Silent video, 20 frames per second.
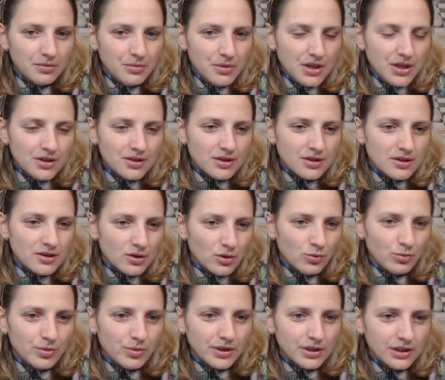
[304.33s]
Mirza's
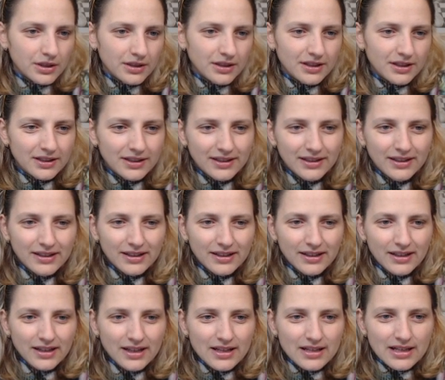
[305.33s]
opening.
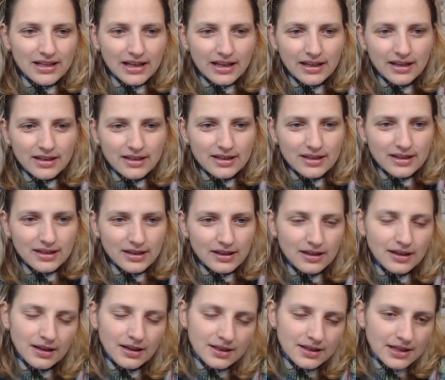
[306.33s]
It's like king's
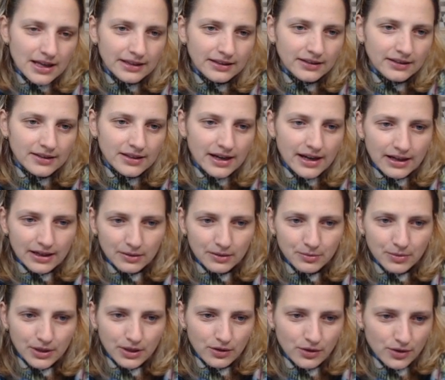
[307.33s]
side attack,
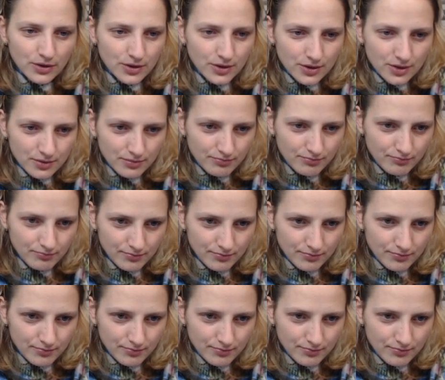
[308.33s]
because